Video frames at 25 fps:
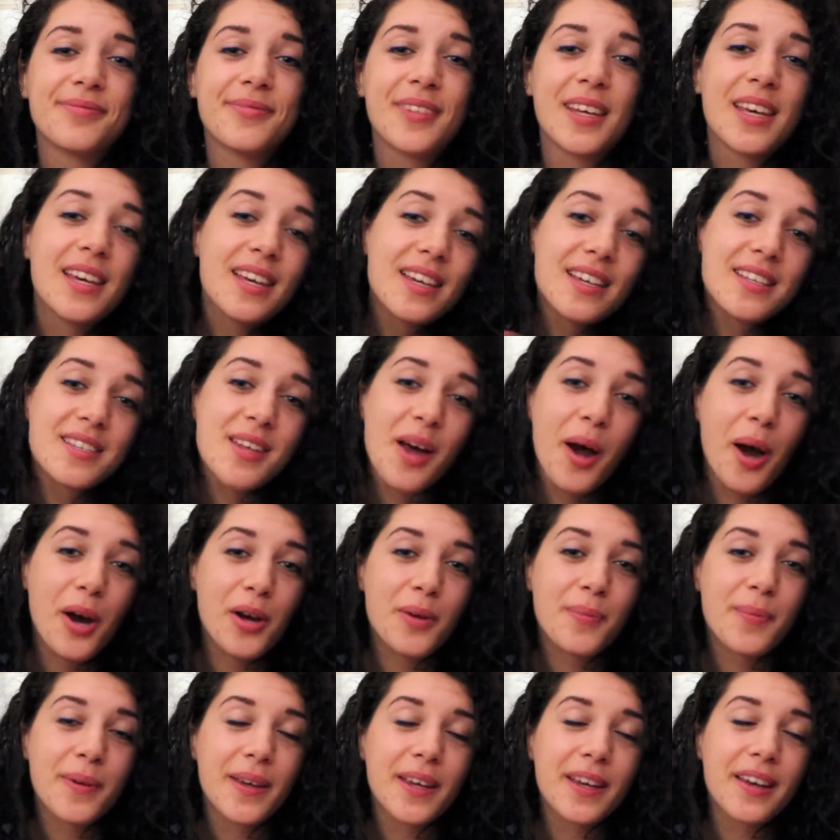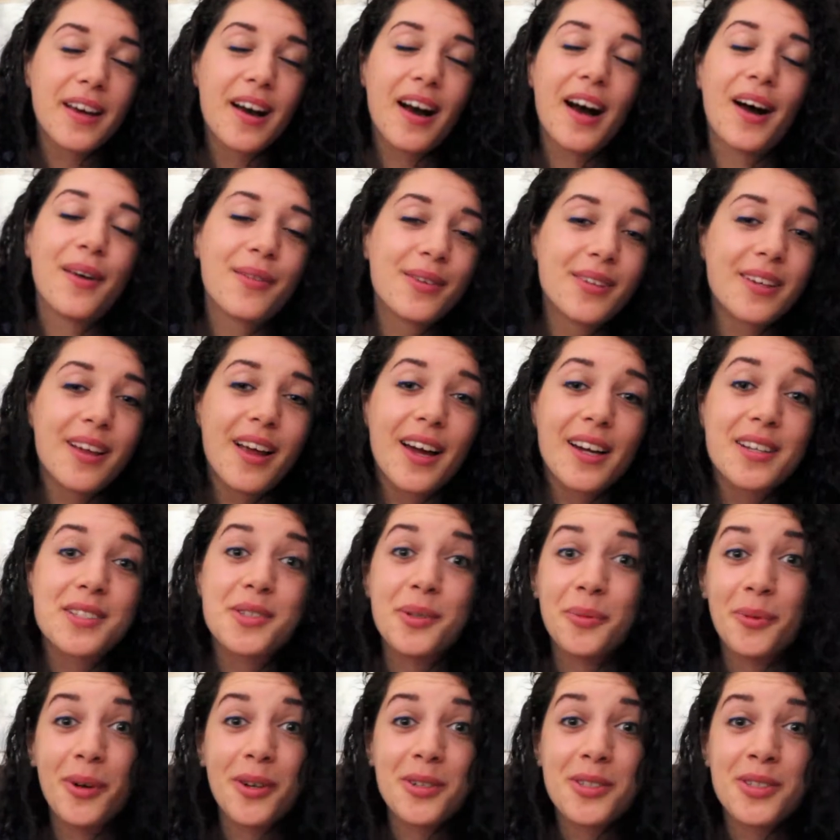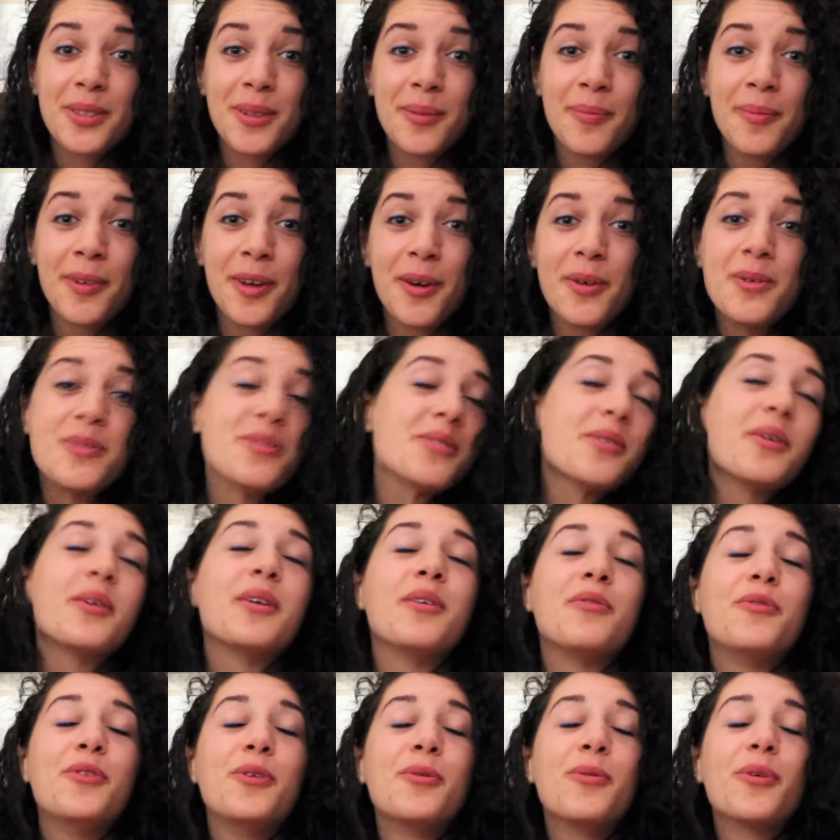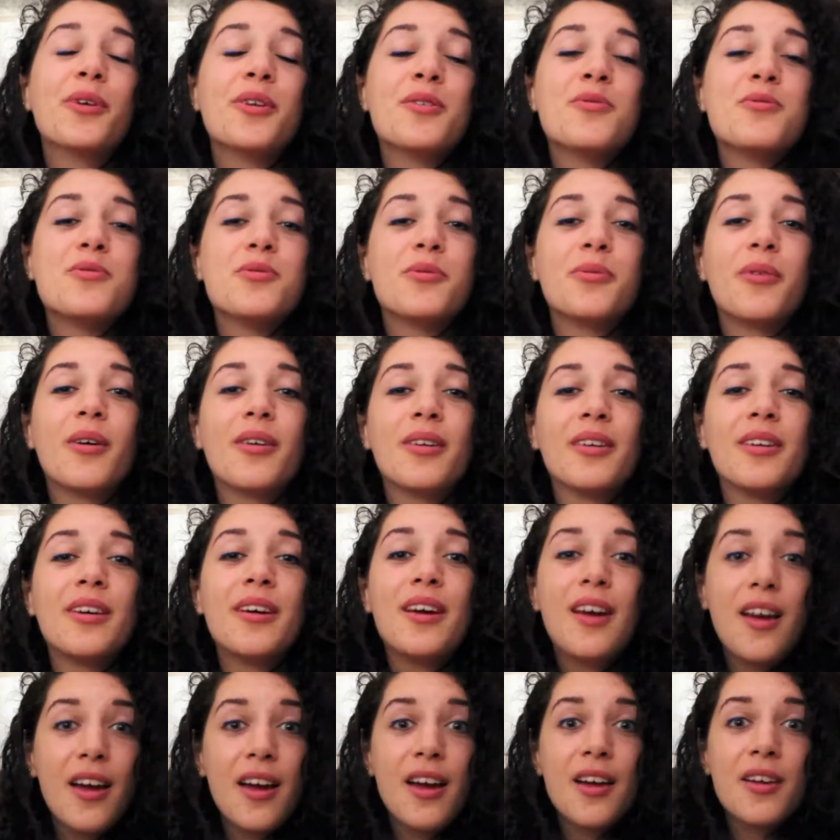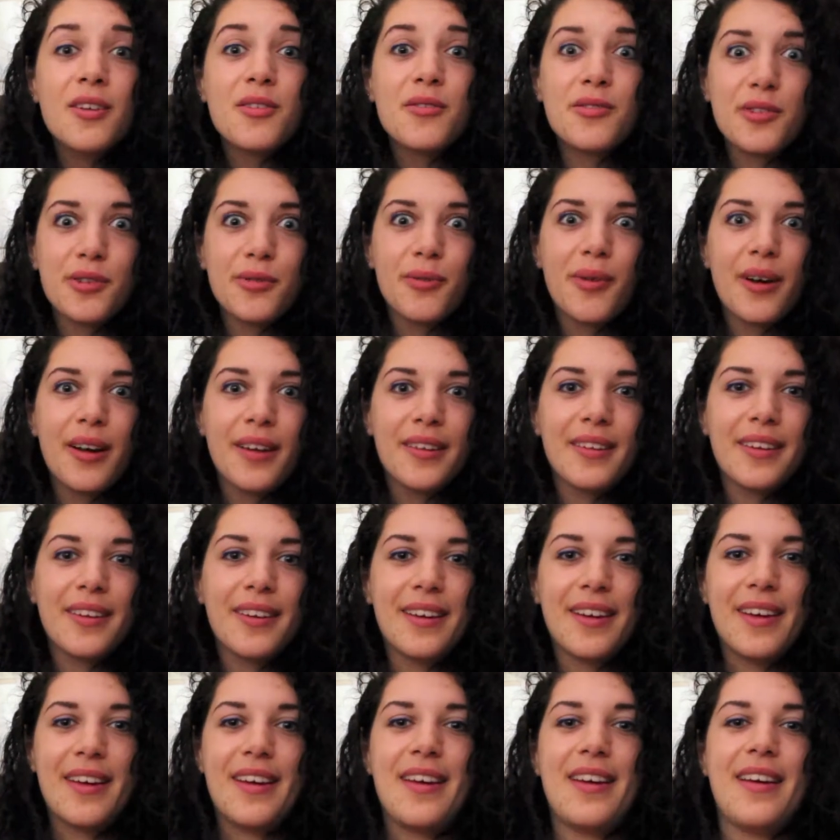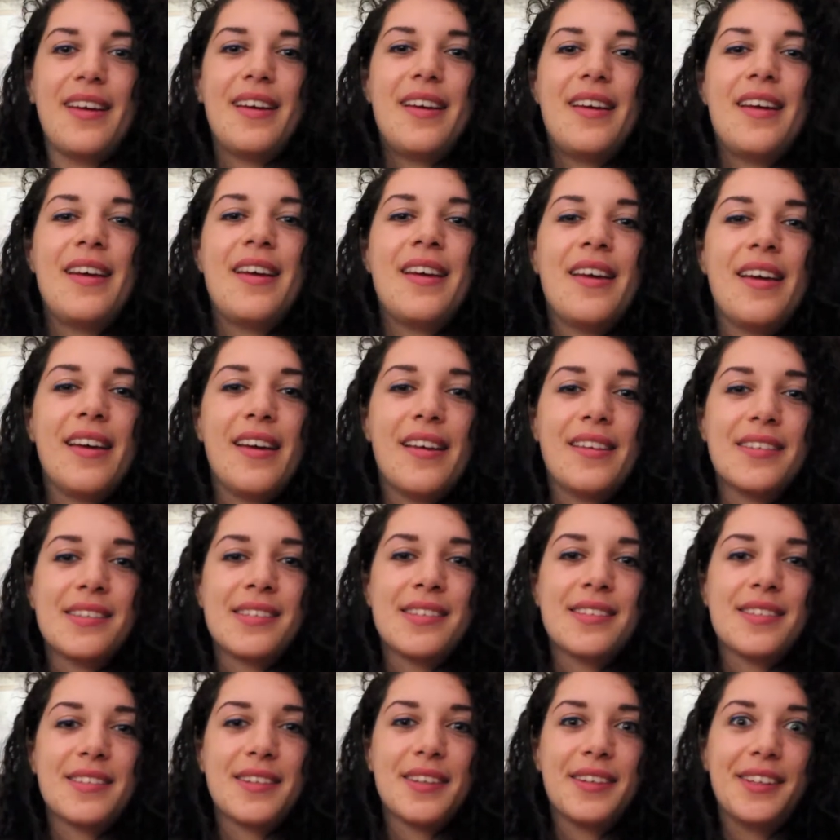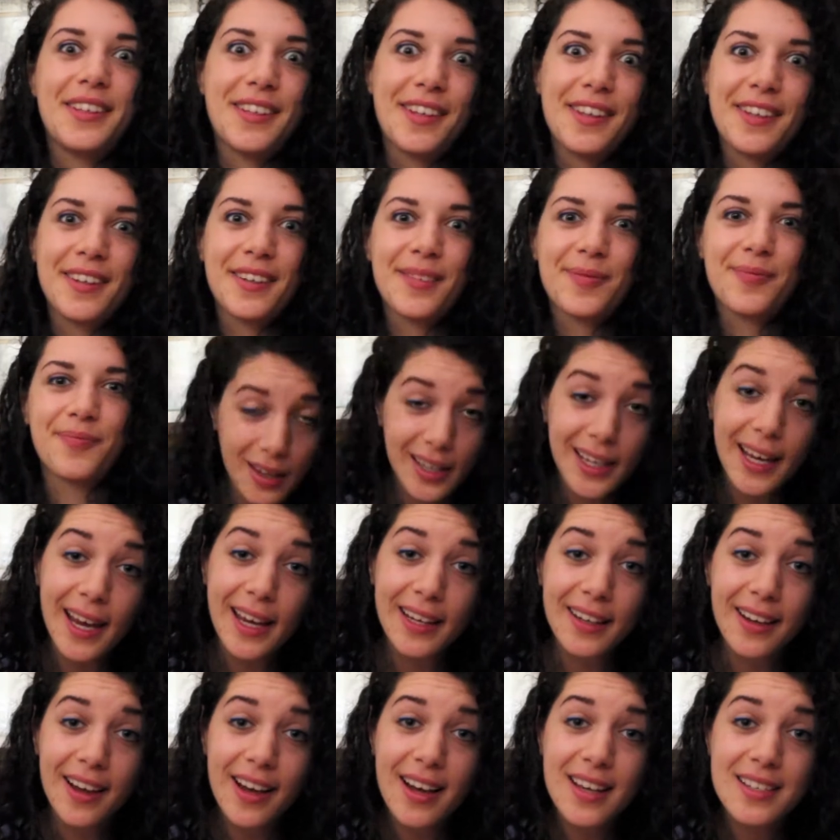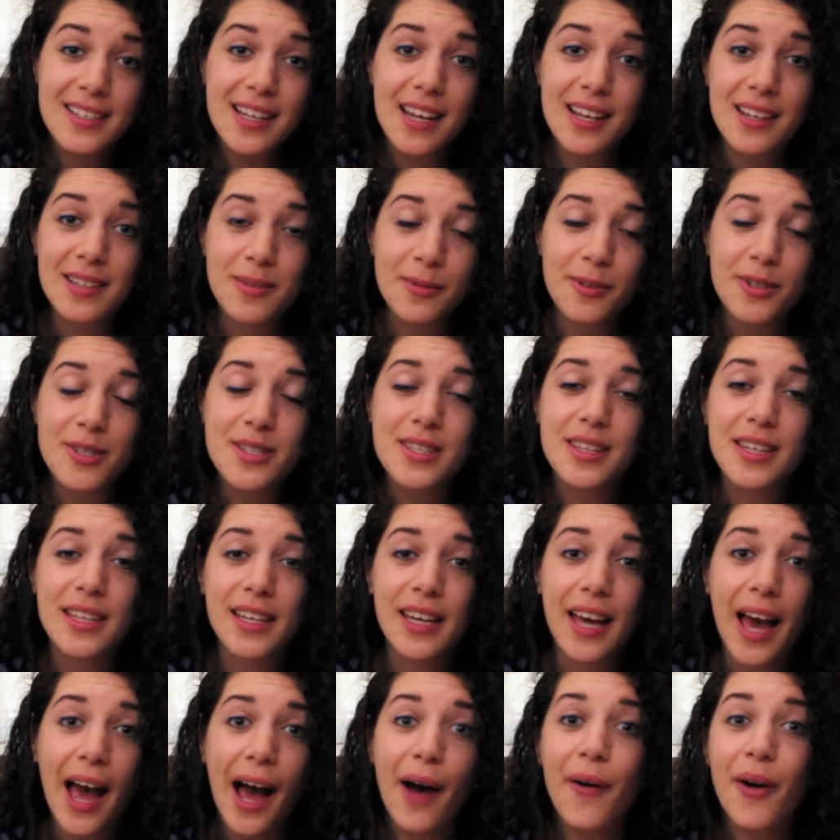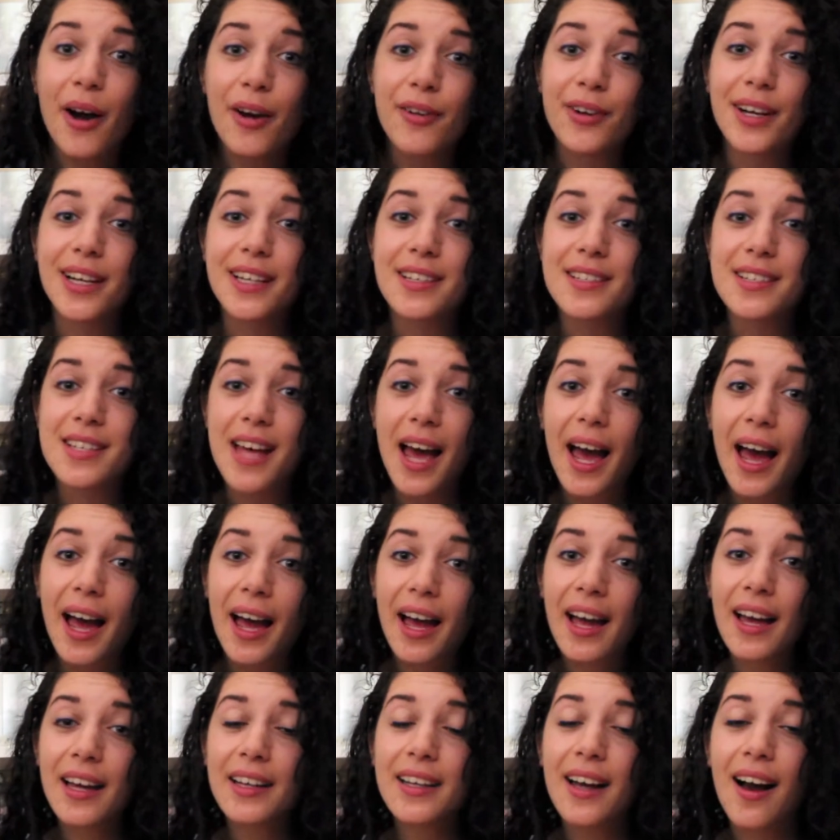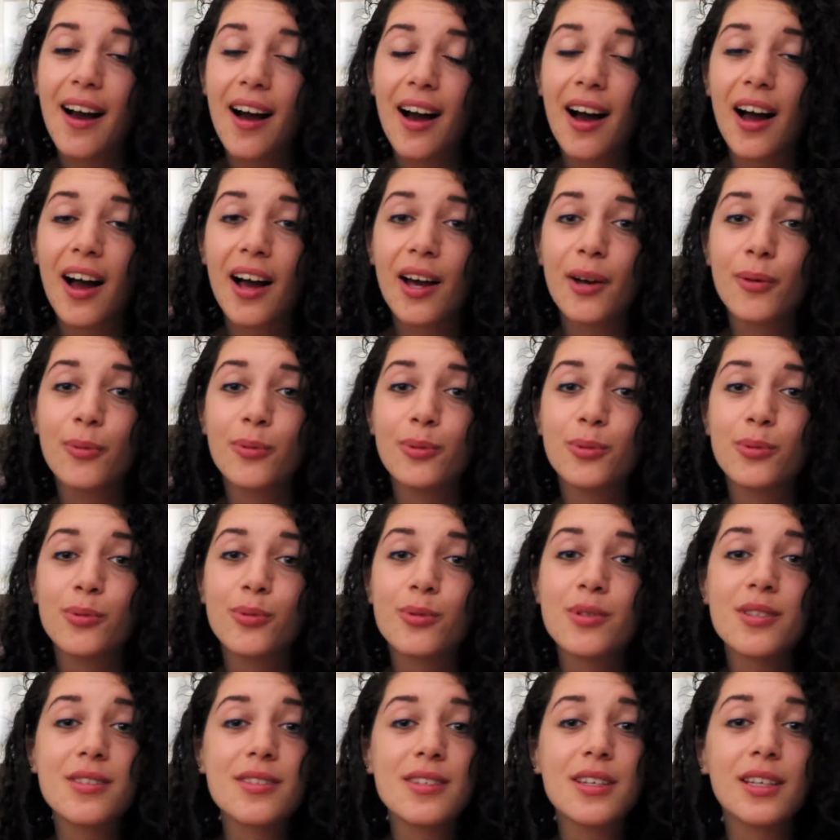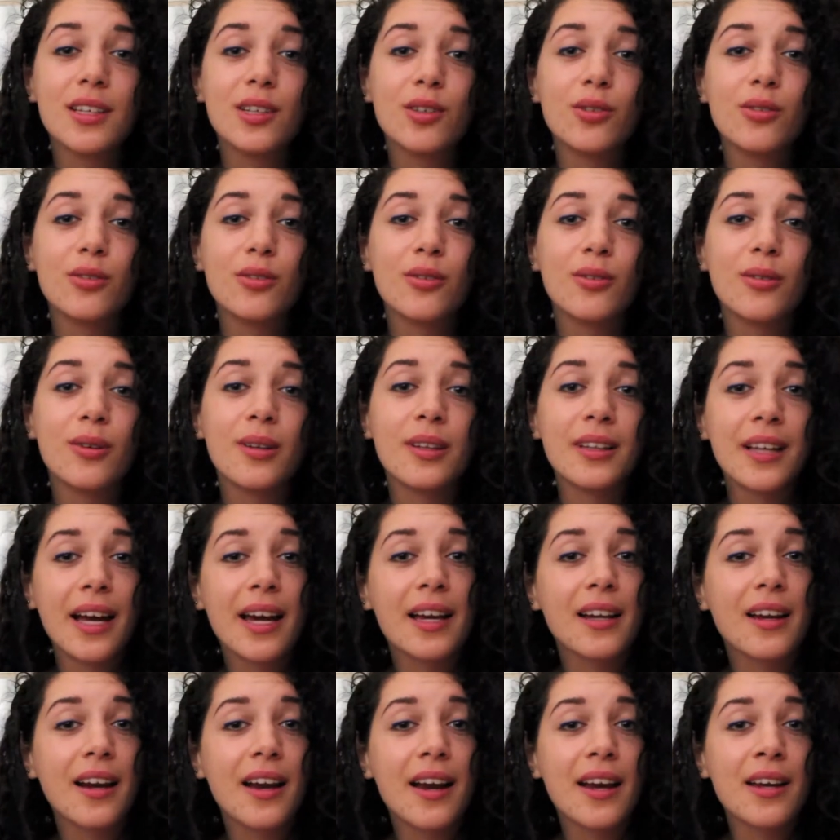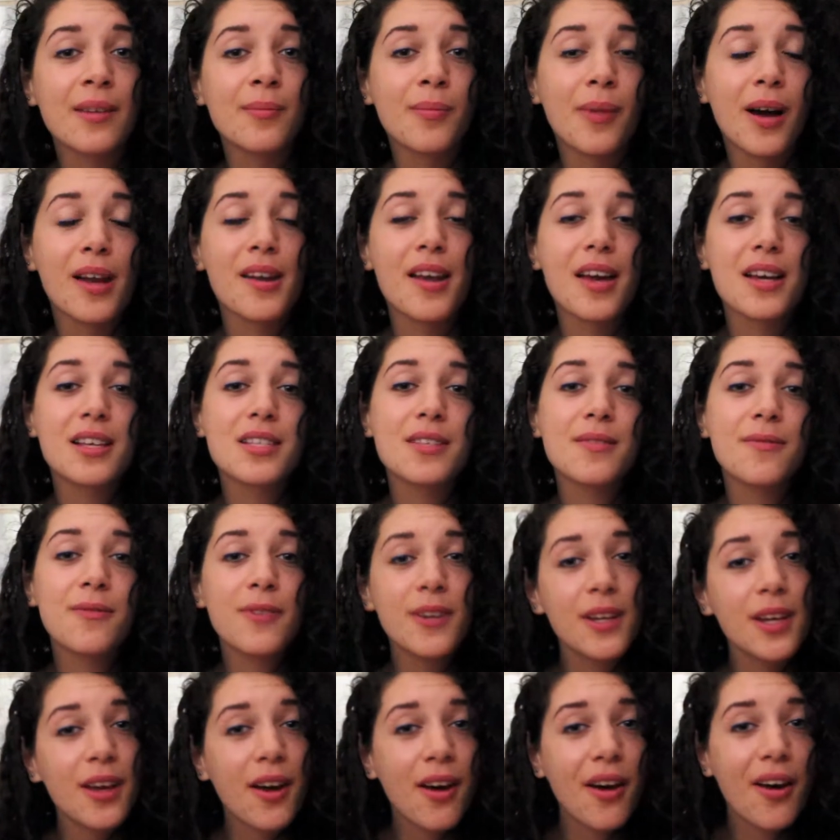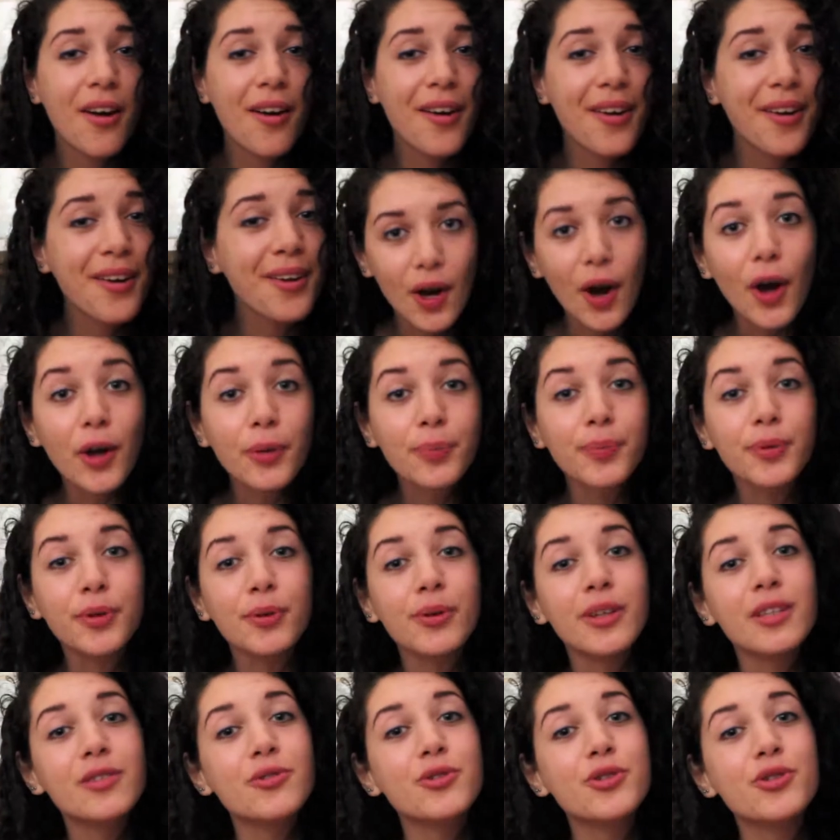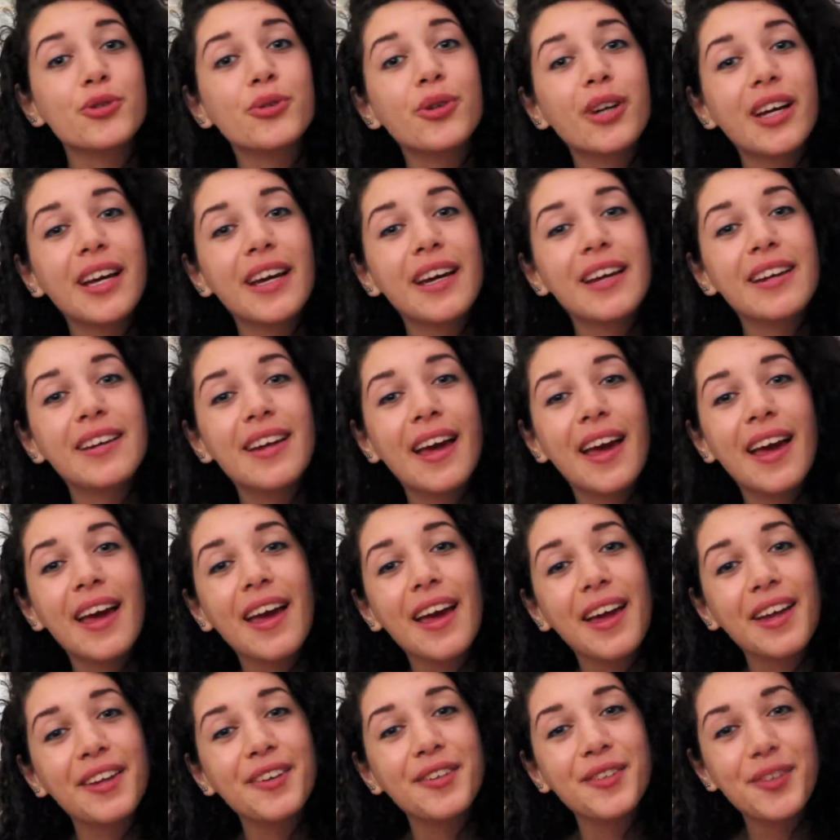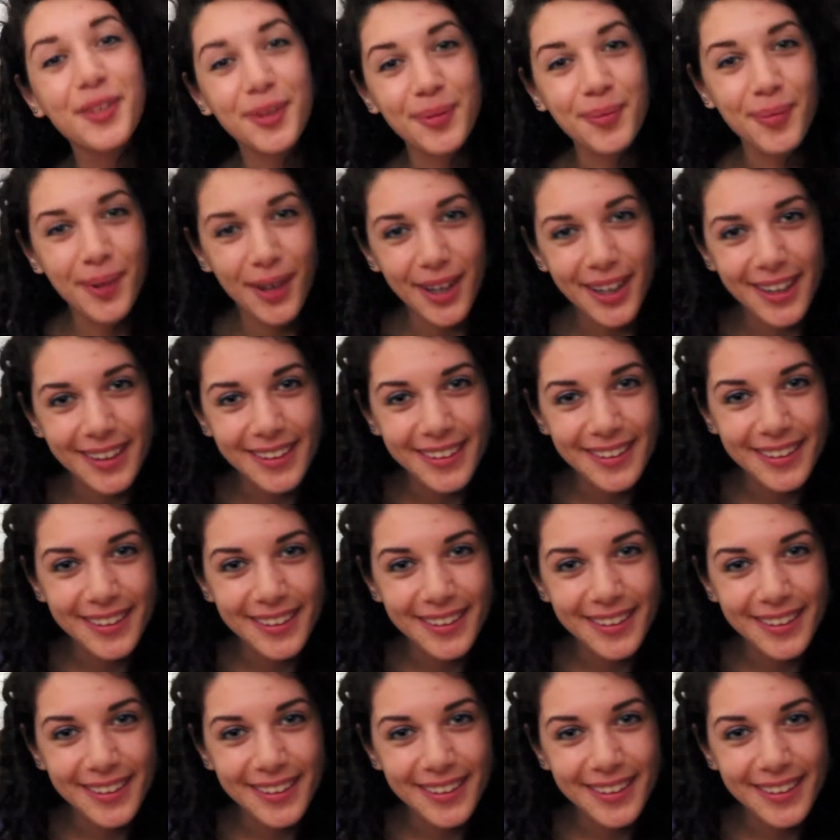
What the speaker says: here's hoping. I would like to watch them though, so if you want to do one, do one, and yeah. Okay guys, that was the How I Read tag. I will see you later in my next video. Hope you enjoyed, and goodbye.